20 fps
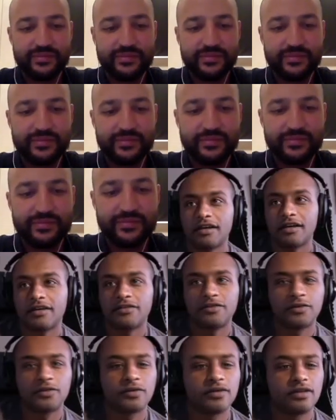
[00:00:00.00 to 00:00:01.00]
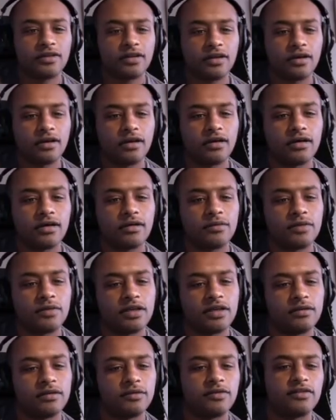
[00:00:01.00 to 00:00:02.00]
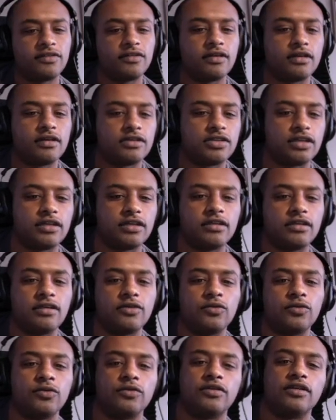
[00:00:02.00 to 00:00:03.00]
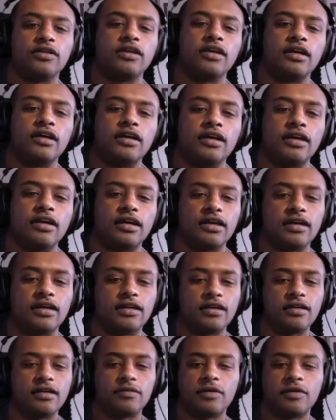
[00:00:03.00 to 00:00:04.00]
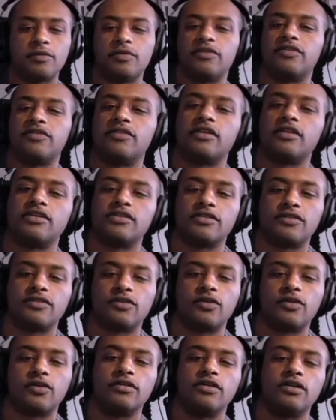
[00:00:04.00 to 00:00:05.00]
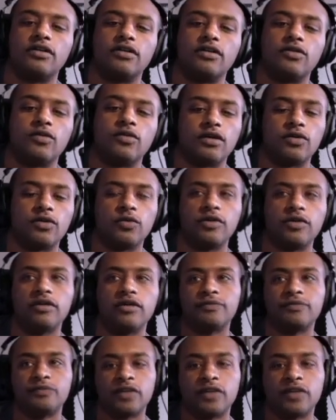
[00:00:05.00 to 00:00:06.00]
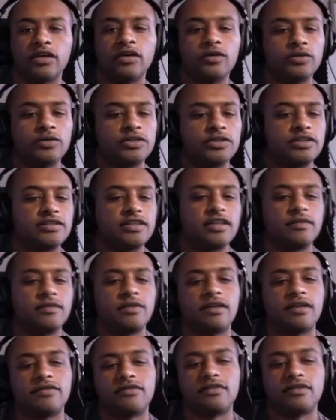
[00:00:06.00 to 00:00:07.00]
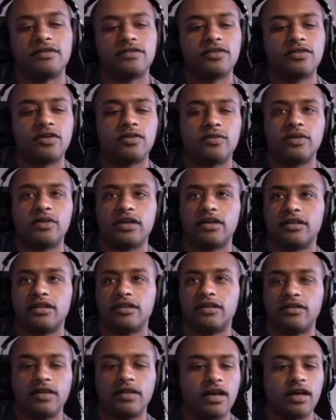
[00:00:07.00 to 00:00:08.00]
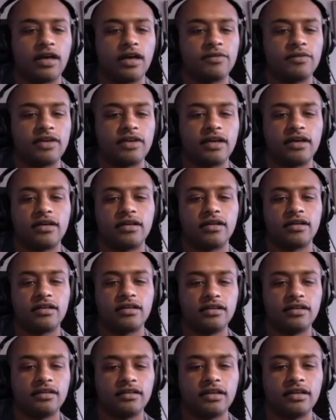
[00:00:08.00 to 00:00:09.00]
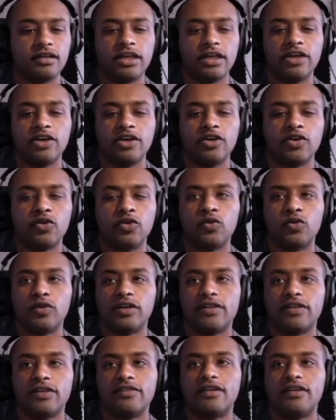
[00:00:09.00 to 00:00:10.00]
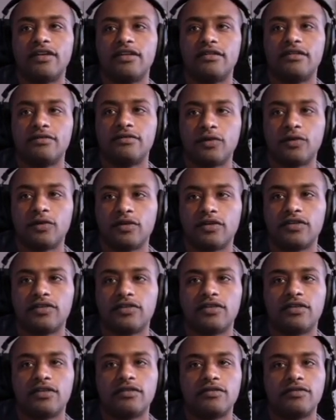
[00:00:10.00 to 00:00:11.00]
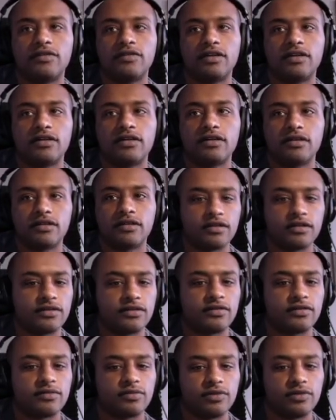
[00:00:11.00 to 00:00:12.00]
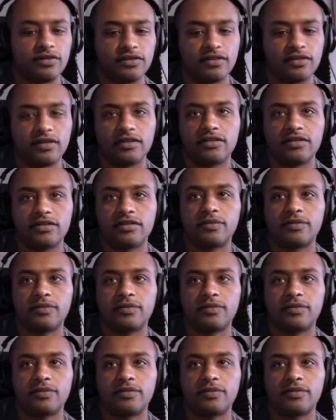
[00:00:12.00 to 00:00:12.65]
Hey, how you guys doing? My name is Shady Daoud, and my presentation is called Water Wheel, which is named after a song by the great Hamza El Din, who is the focus of this presentation.